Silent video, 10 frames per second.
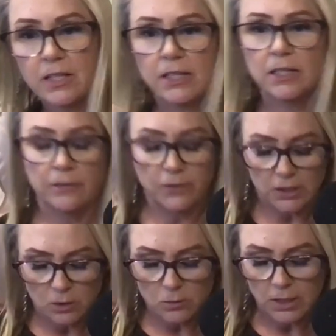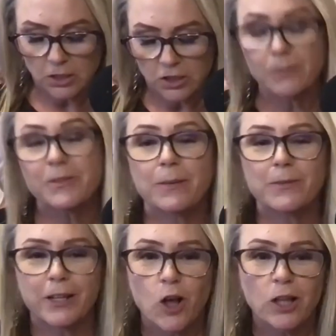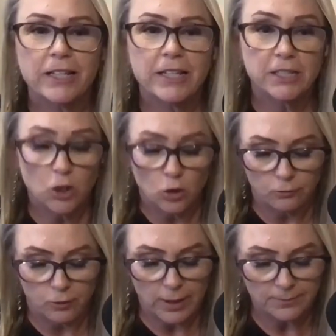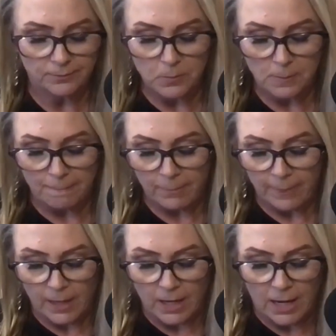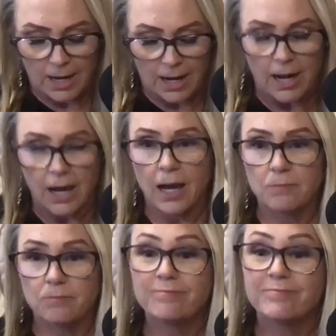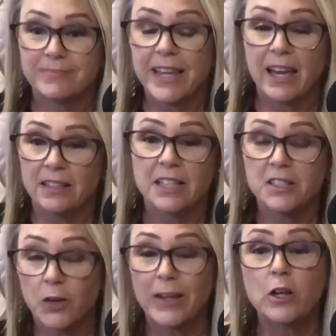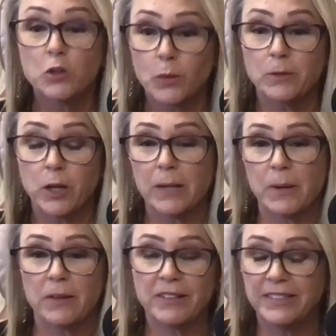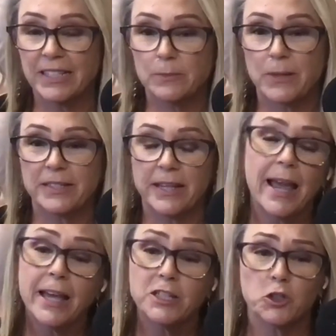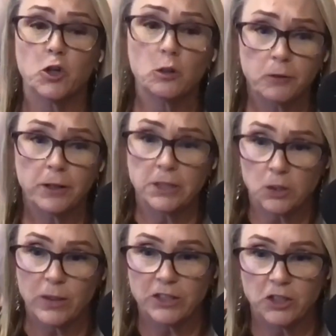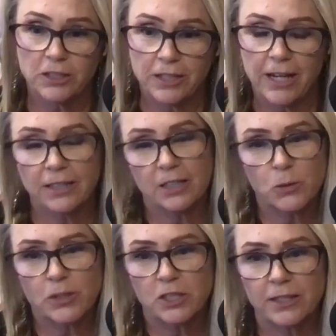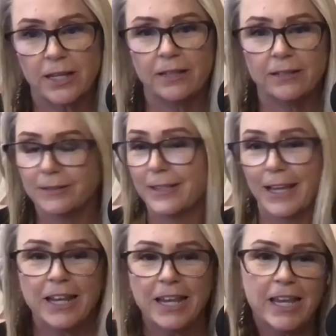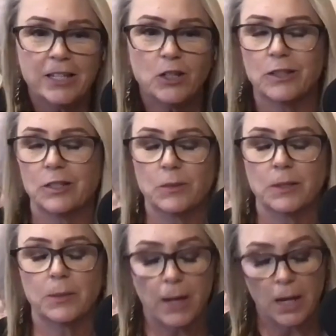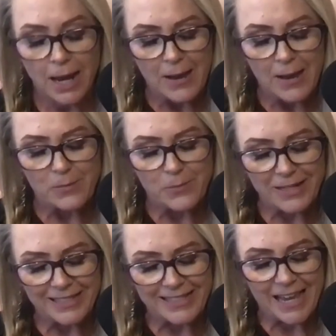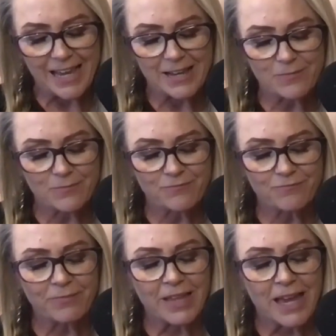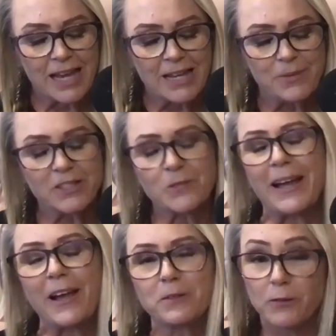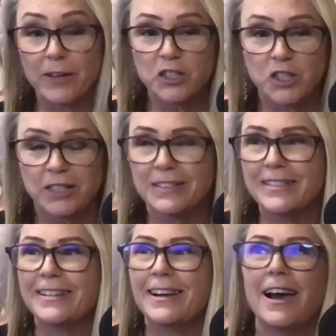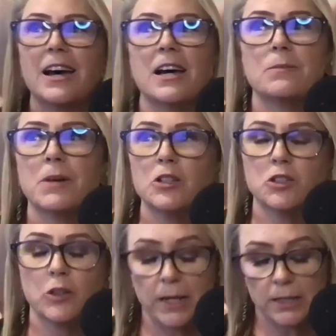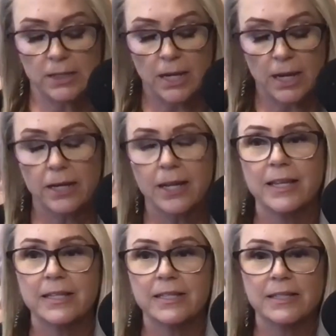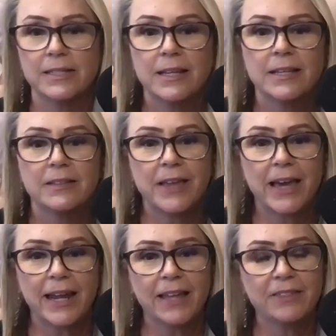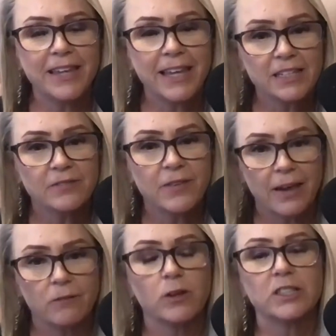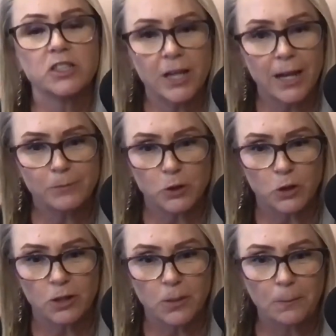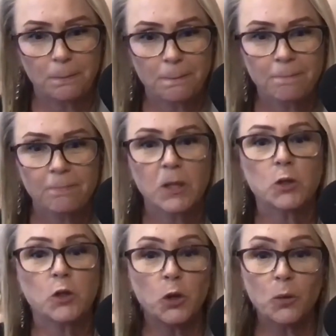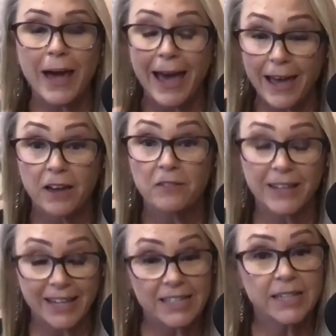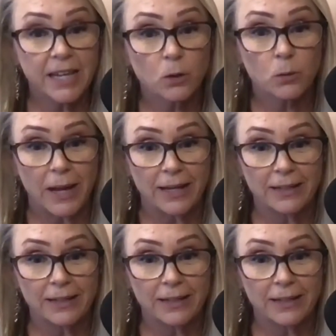he loves it so much. Sometimes I call it his girlfriend. Yeah. And so he knows what I'm talking about. If I text him, I say, I asked your girlfriend this question today, and this is what she said. And he knows that's what I'm talking about. But so my observation, all joking aside, is that at the end of every chapter, you have a key takeaway.